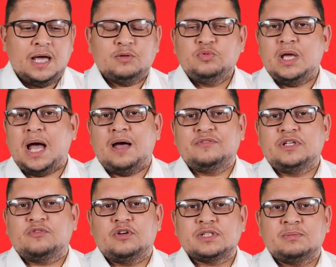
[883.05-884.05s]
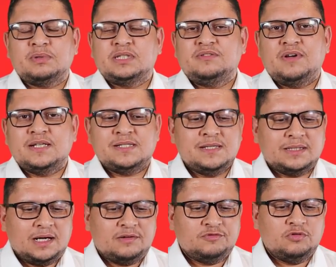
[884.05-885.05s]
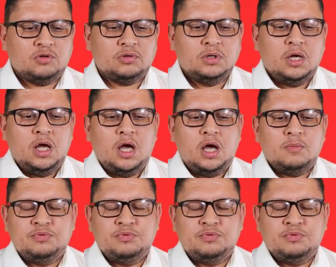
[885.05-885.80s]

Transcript: And we have here, for example, devices that are for uh,